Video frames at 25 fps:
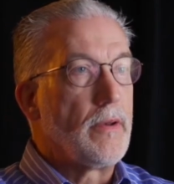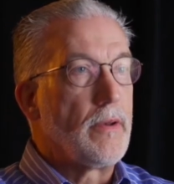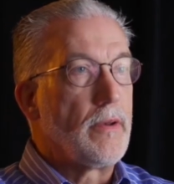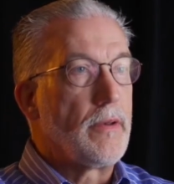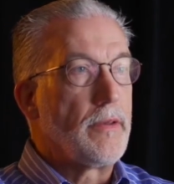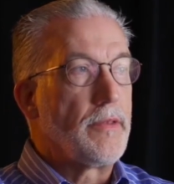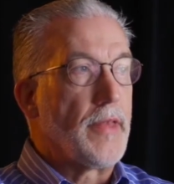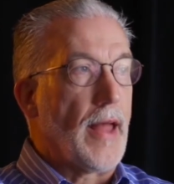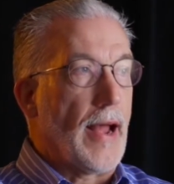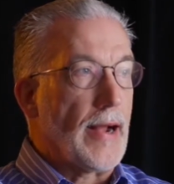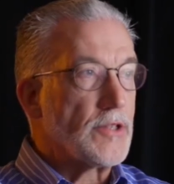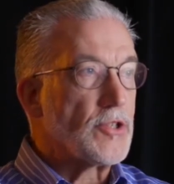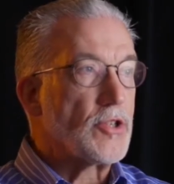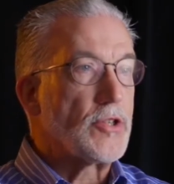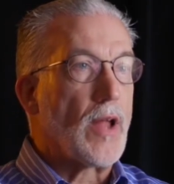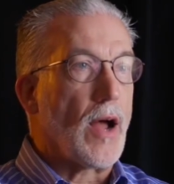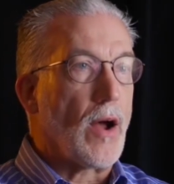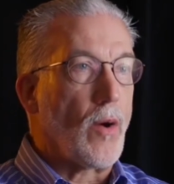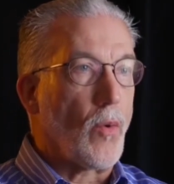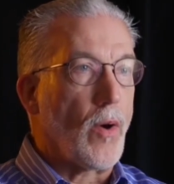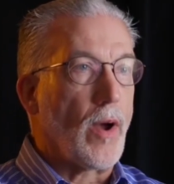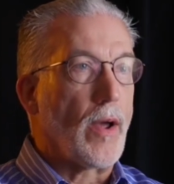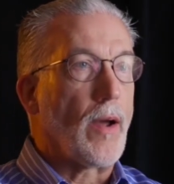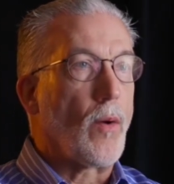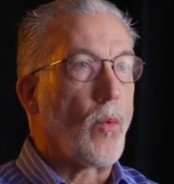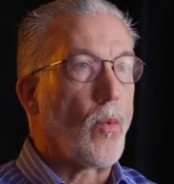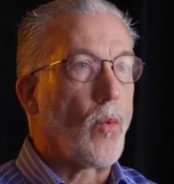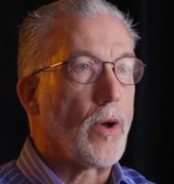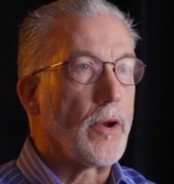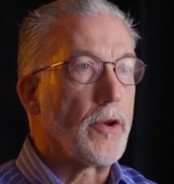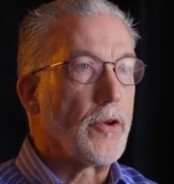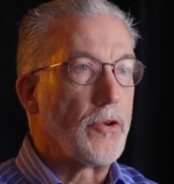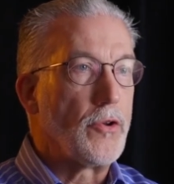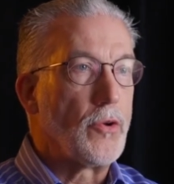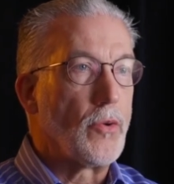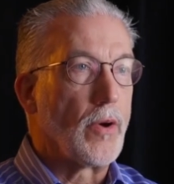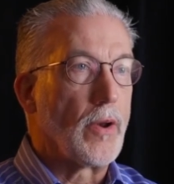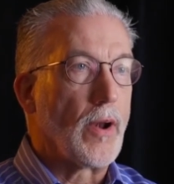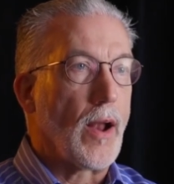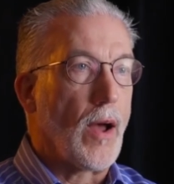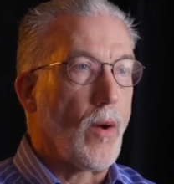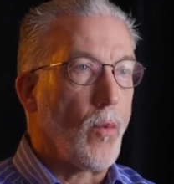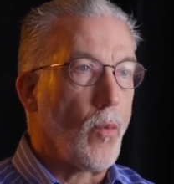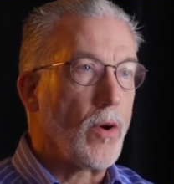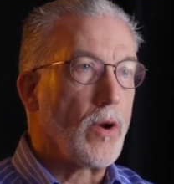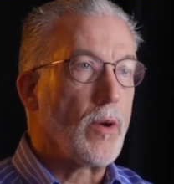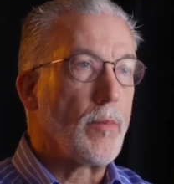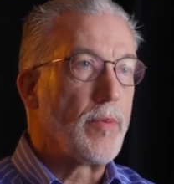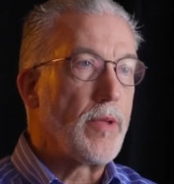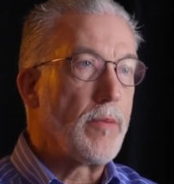that's not why I want to do it. I
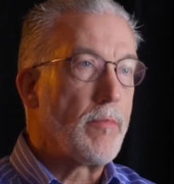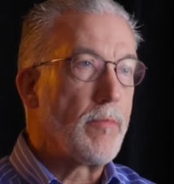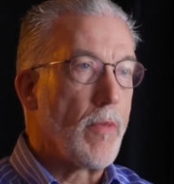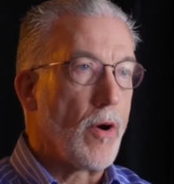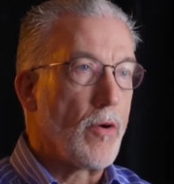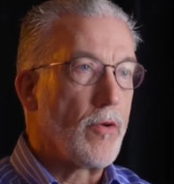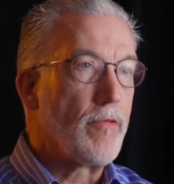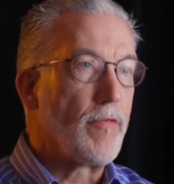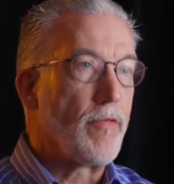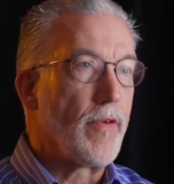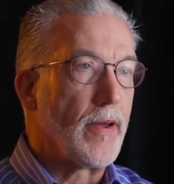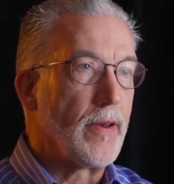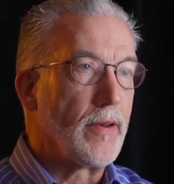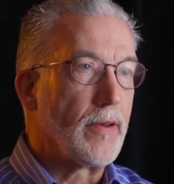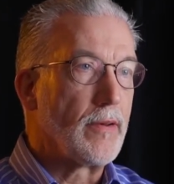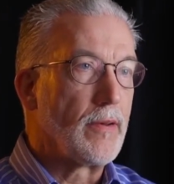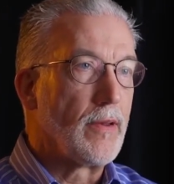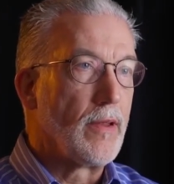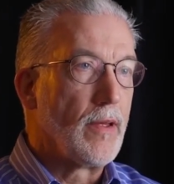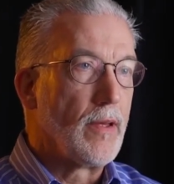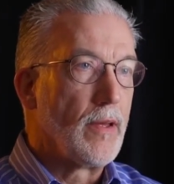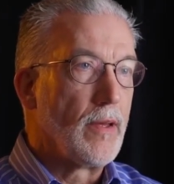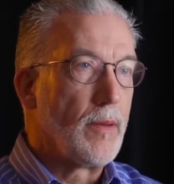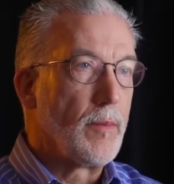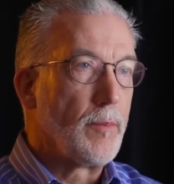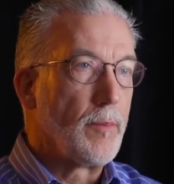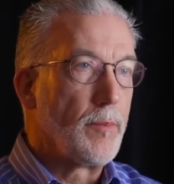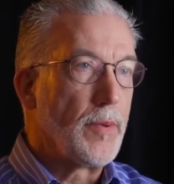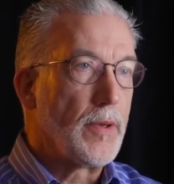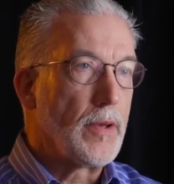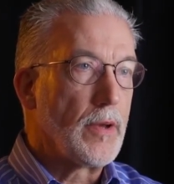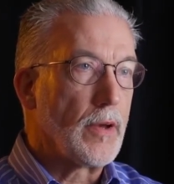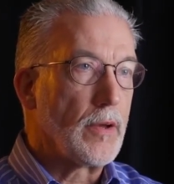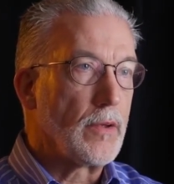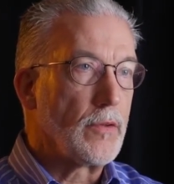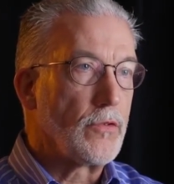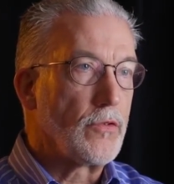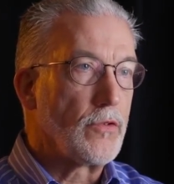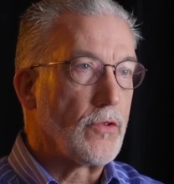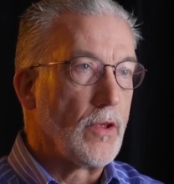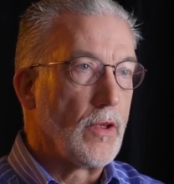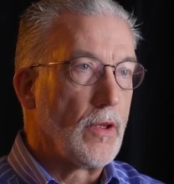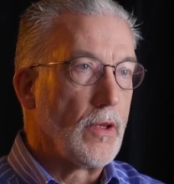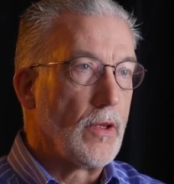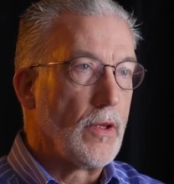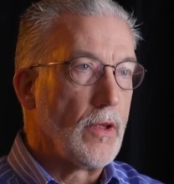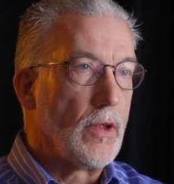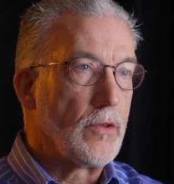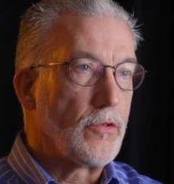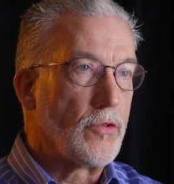want to be motivated because
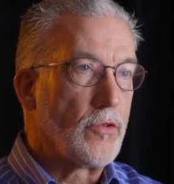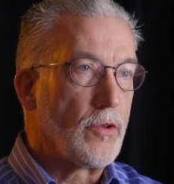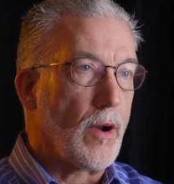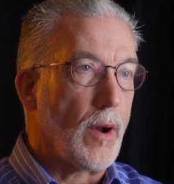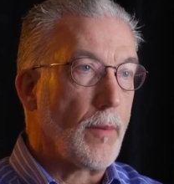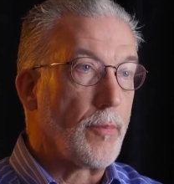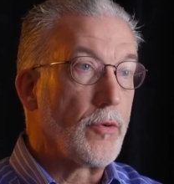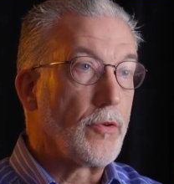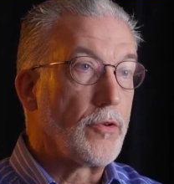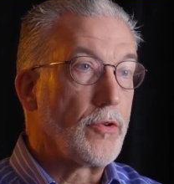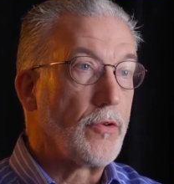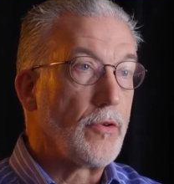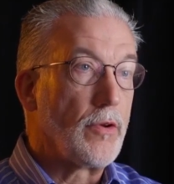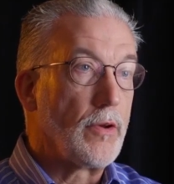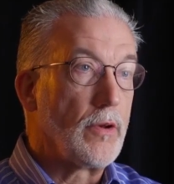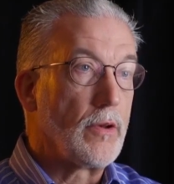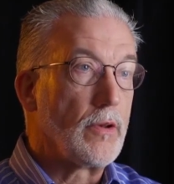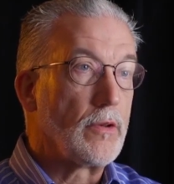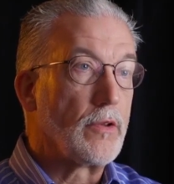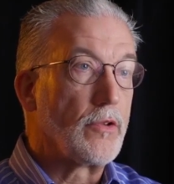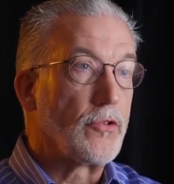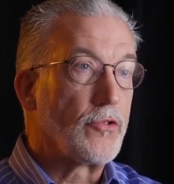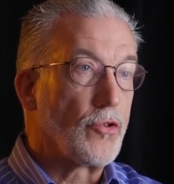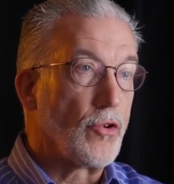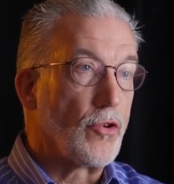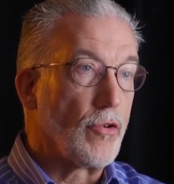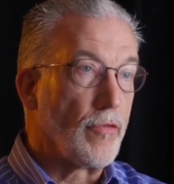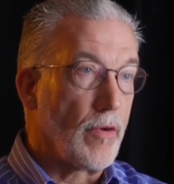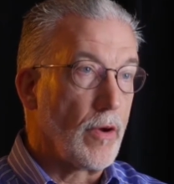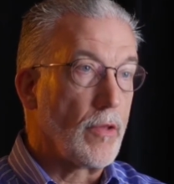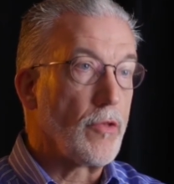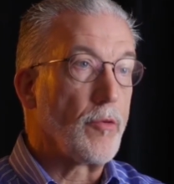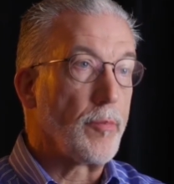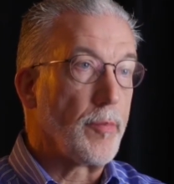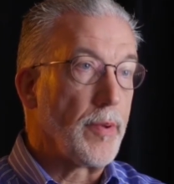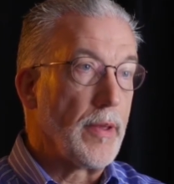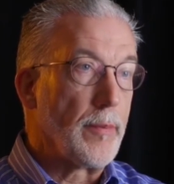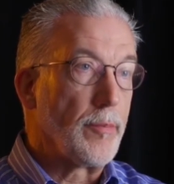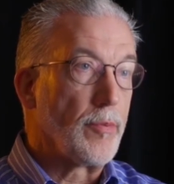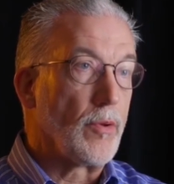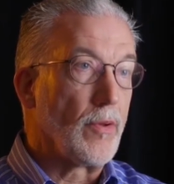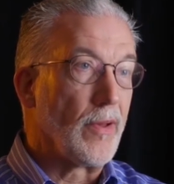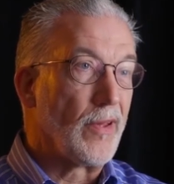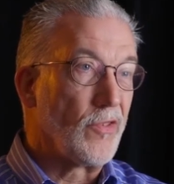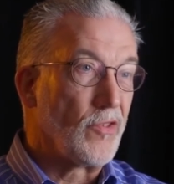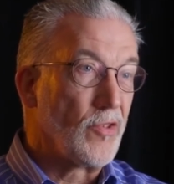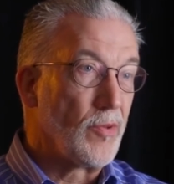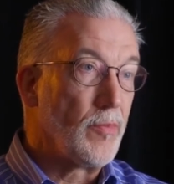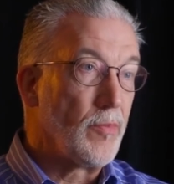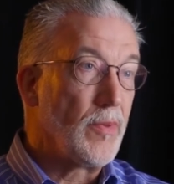it's an opportunity to serve other people.
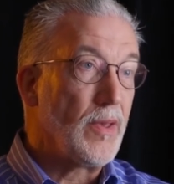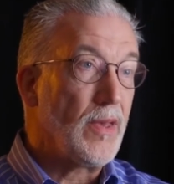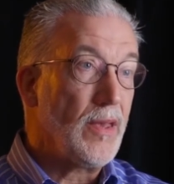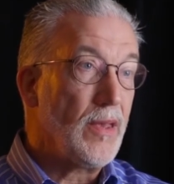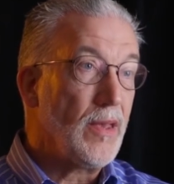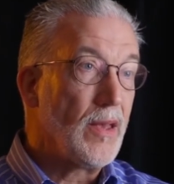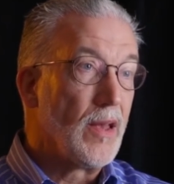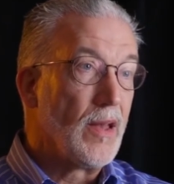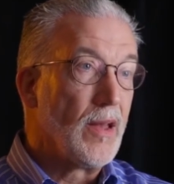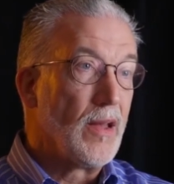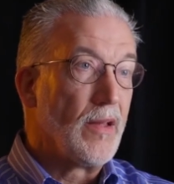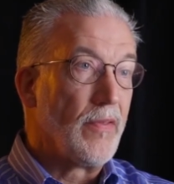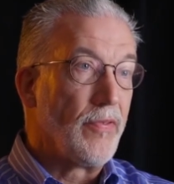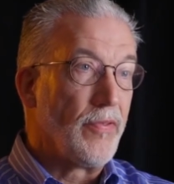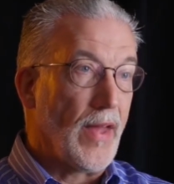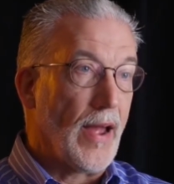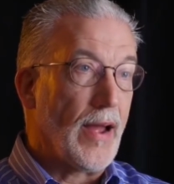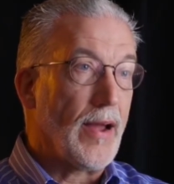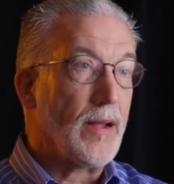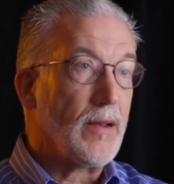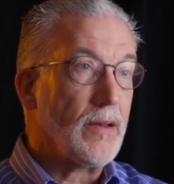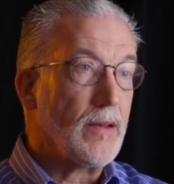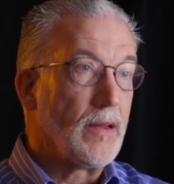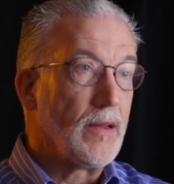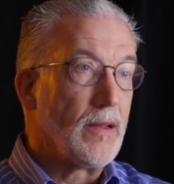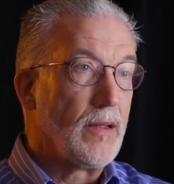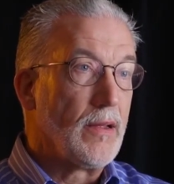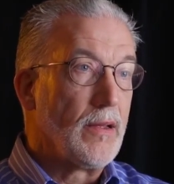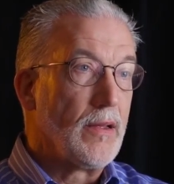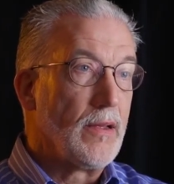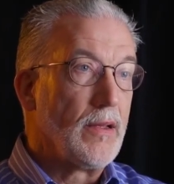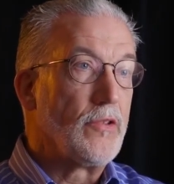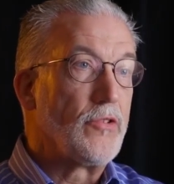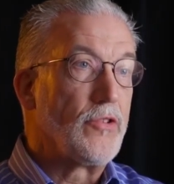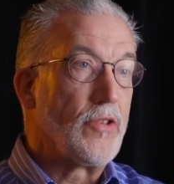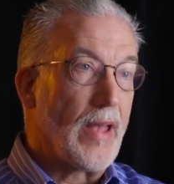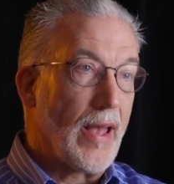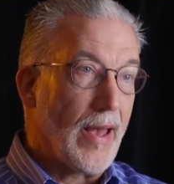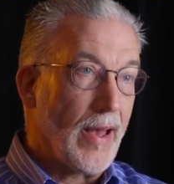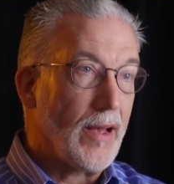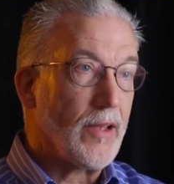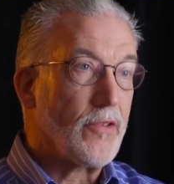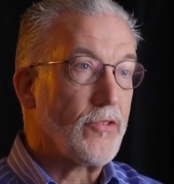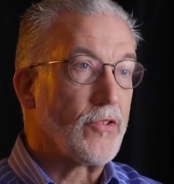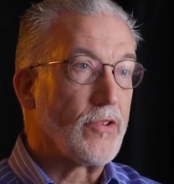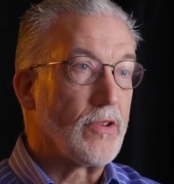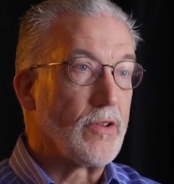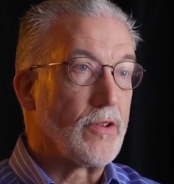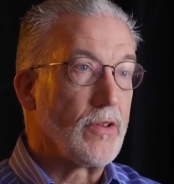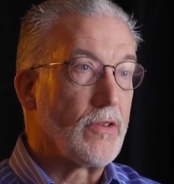And to me, that is the
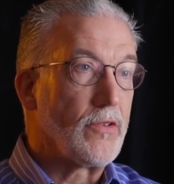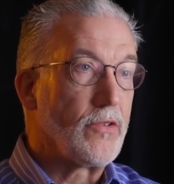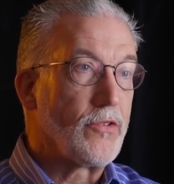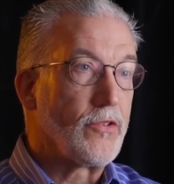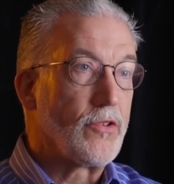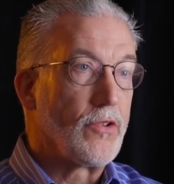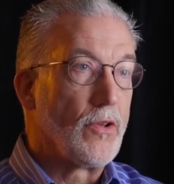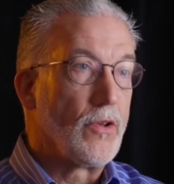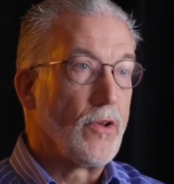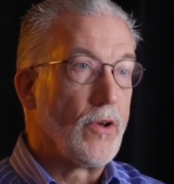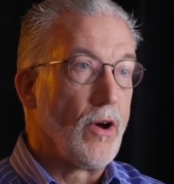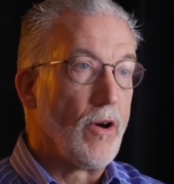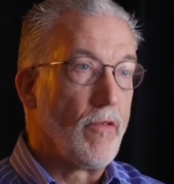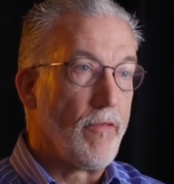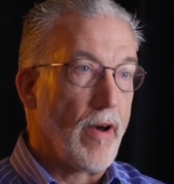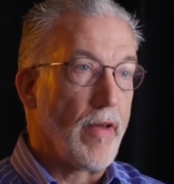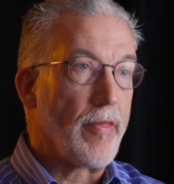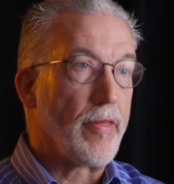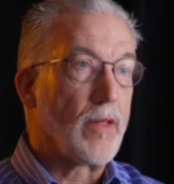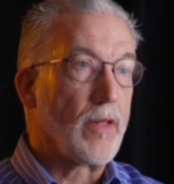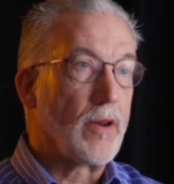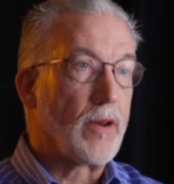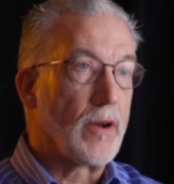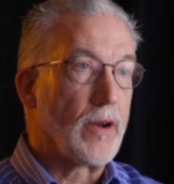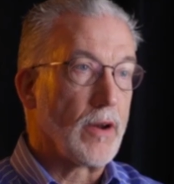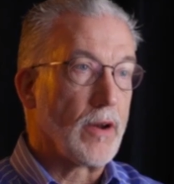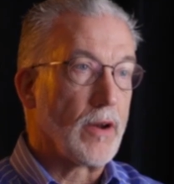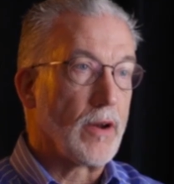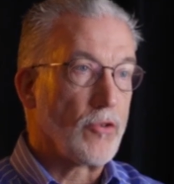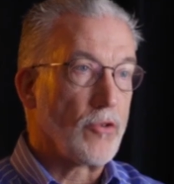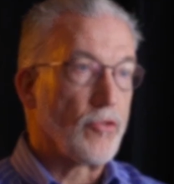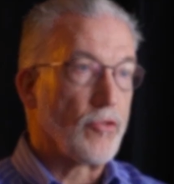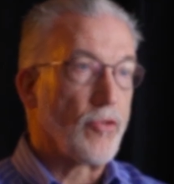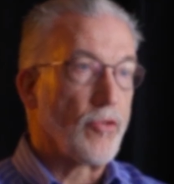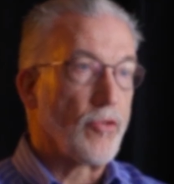essence of athletic training.